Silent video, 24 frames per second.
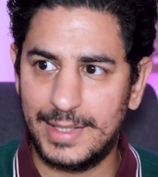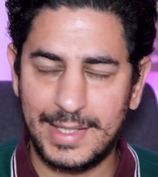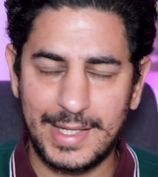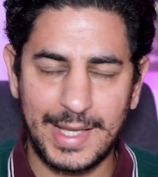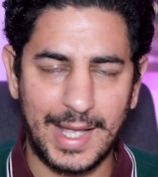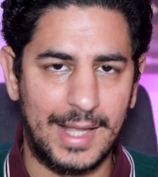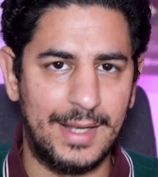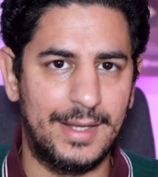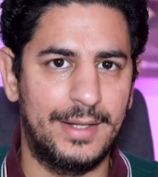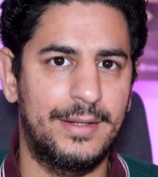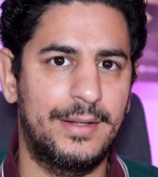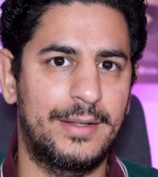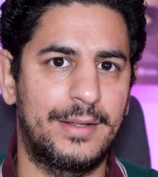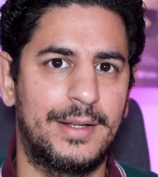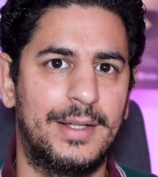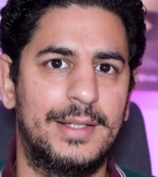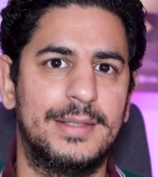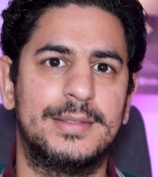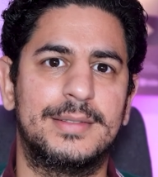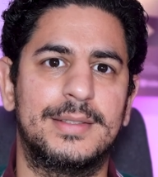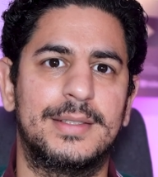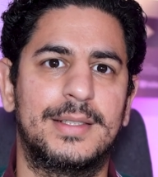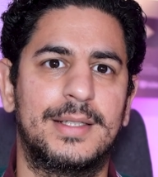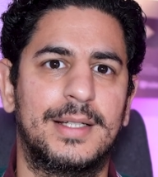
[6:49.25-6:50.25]

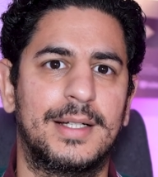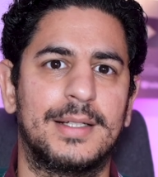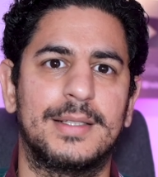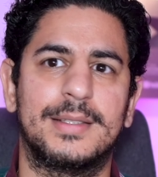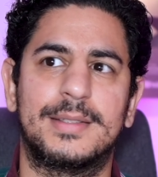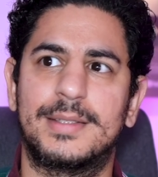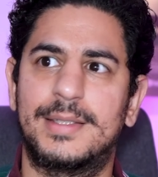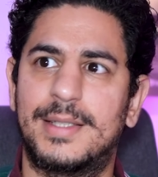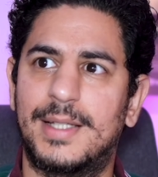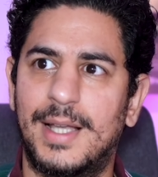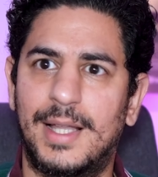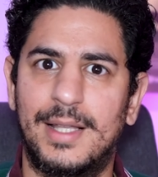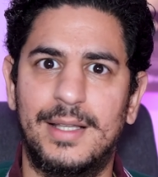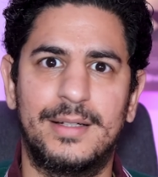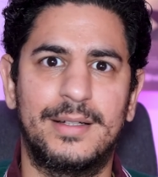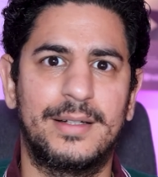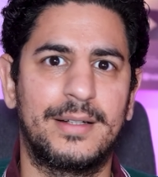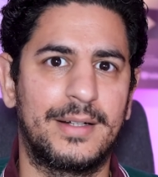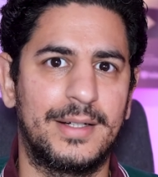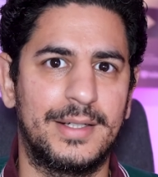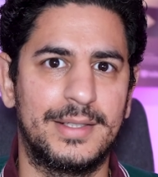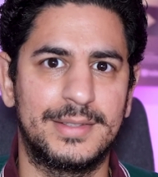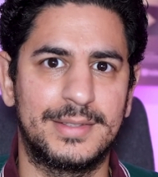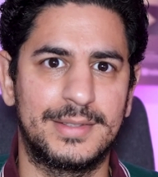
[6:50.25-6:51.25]
Calendarize it, guys.
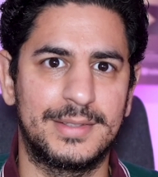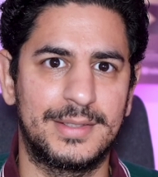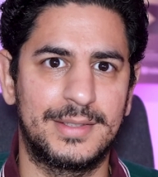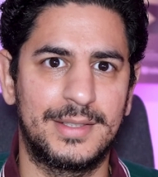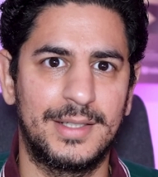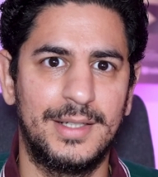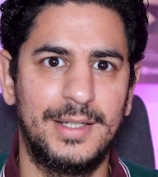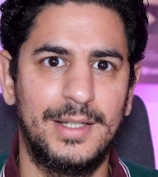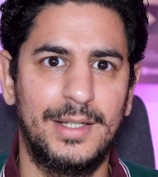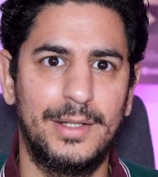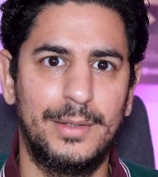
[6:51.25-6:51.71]
Calendarize it.